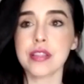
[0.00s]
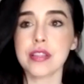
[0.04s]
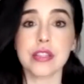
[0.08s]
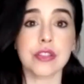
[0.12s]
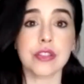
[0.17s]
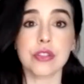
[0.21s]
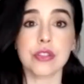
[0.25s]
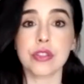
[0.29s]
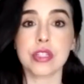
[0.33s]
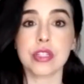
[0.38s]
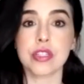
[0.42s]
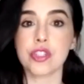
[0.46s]
And
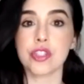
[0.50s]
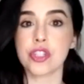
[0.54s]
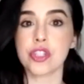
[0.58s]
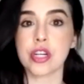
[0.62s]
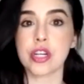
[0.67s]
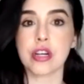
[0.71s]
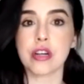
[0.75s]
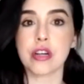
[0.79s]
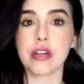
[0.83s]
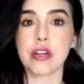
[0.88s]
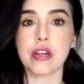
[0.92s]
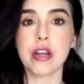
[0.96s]
you can
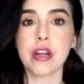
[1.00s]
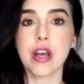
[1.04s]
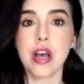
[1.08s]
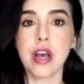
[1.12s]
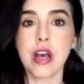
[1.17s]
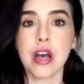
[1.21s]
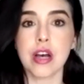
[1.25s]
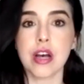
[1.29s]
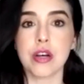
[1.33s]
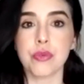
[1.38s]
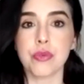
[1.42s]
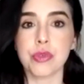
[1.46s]
share
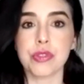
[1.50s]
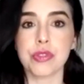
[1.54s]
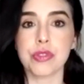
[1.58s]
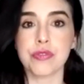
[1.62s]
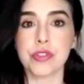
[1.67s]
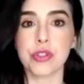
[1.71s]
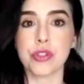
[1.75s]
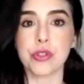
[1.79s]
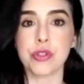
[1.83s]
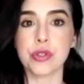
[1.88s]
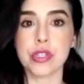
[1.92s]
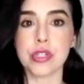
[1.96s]
with
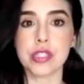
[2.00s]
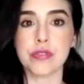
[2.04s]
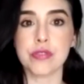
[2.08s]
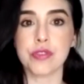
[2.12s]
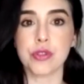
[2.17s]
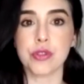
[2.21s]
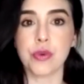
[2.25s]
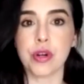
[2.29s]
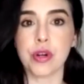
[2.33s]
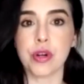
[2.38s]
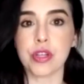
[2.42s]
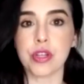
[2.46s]
viewers if
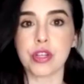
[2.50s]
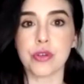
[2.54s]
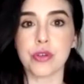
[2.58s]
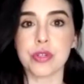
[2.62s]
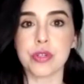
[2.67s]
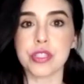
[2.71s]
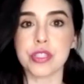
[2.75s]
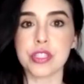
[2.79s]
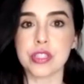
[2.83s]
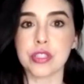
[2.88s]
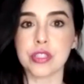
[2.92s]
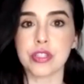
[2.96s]
you want to go
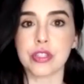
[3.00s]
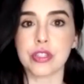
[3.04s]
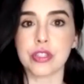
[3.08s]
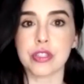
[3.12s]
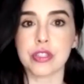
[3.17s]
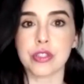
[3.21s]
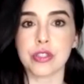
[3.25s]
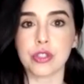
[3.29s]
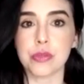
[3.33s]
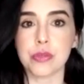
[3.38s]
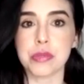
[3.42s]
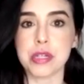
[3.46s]
into a
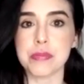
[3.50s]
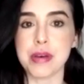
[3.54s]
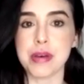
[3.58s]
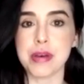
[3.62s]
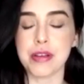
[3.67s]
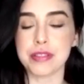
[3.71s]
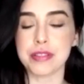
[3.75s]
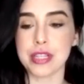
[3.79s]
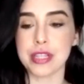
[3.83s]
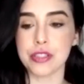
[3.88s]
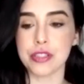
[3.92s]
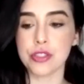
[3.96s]
little bit
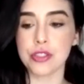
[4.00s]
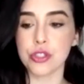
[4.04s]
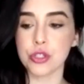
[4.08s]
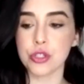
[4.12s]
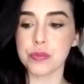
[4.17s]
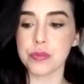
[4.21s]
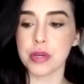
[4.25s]
about that too.